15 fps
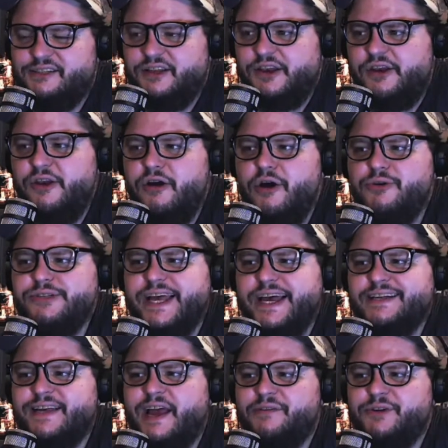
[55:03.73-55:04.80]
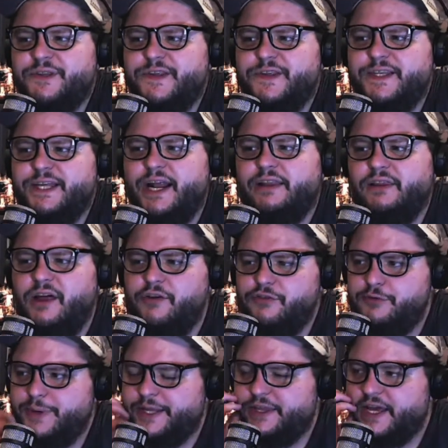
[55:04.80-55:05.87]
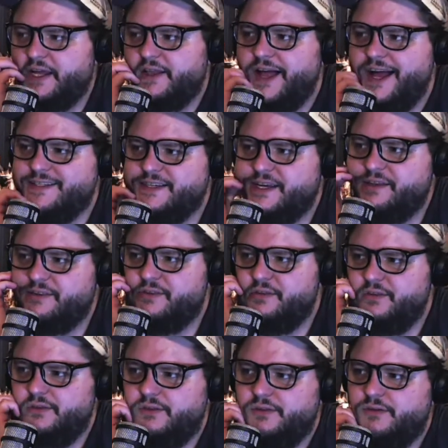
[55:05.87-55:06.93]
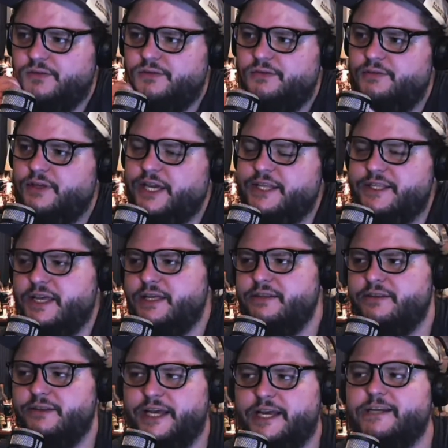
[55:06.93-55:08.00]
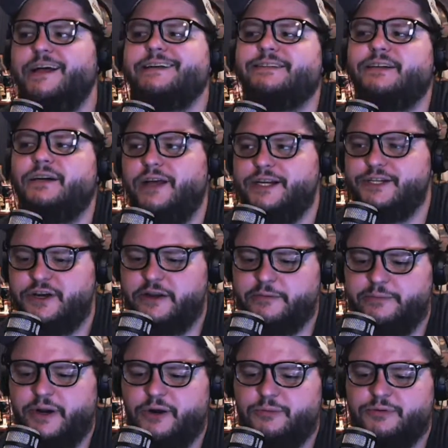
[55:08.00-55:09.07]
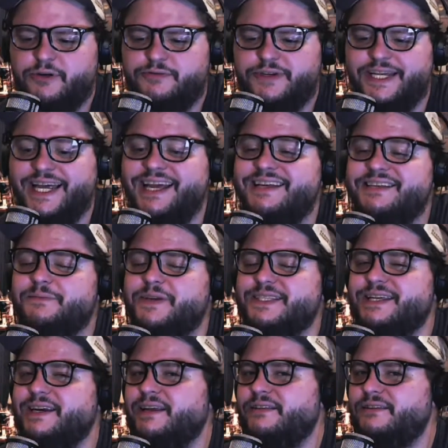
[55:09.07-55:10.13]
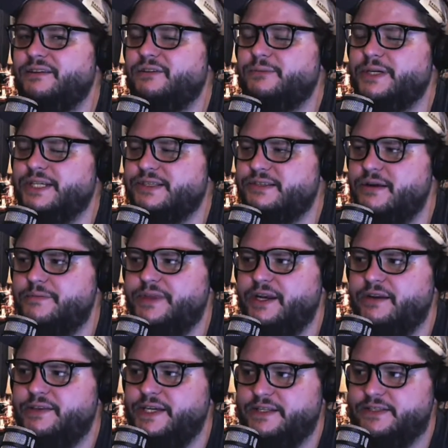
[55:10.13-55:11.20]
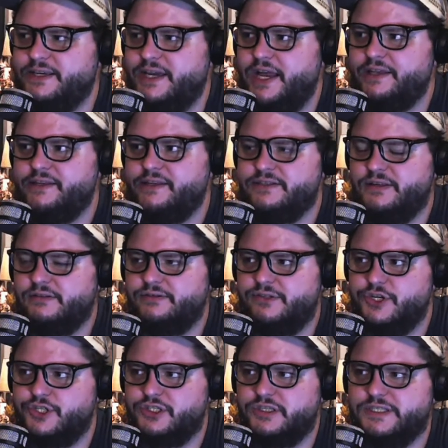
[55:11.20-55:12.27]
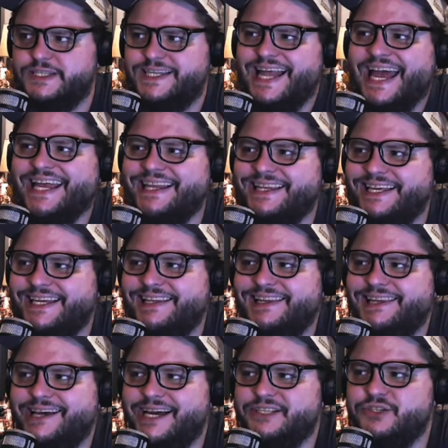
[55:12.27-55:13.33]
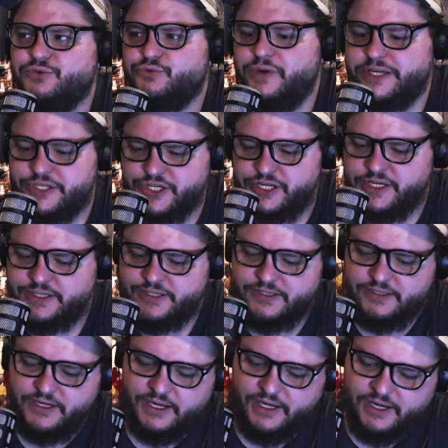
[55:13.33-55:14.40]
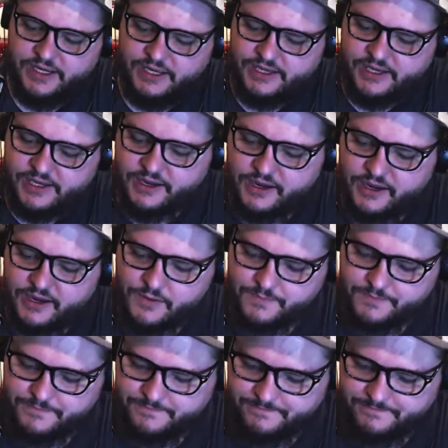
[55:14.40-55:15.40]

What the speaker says: Nose has everything that I love about that classic. That classic Elijah Craig barrel proof. It is missing a little bit of something. I think it's got this just slightly less richness than